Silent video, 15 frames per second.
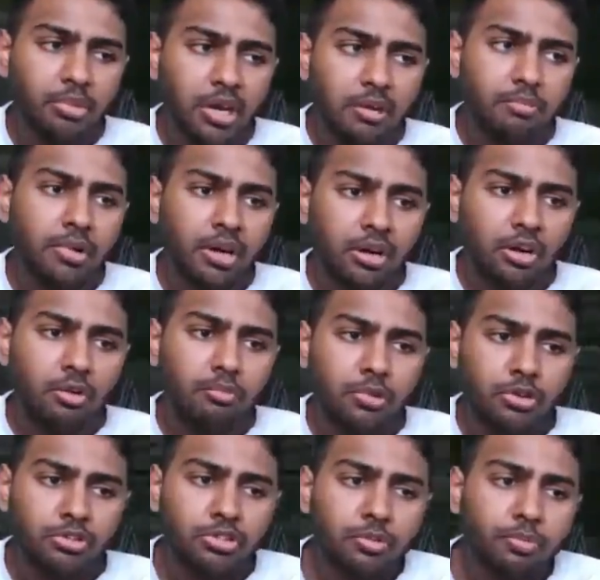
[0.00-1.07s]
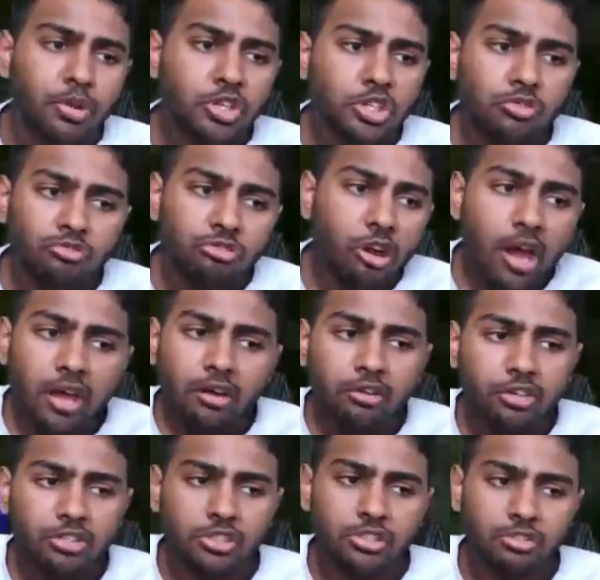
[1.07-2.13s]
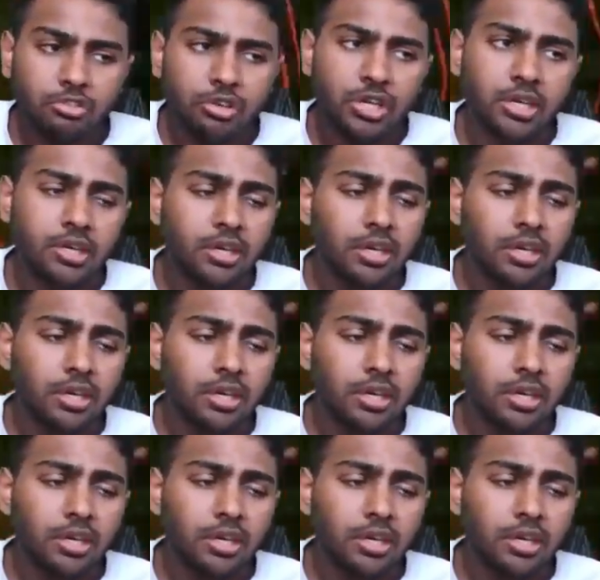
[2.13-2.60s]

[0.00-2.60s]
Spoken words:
bread and butter combos to push her right across the screen.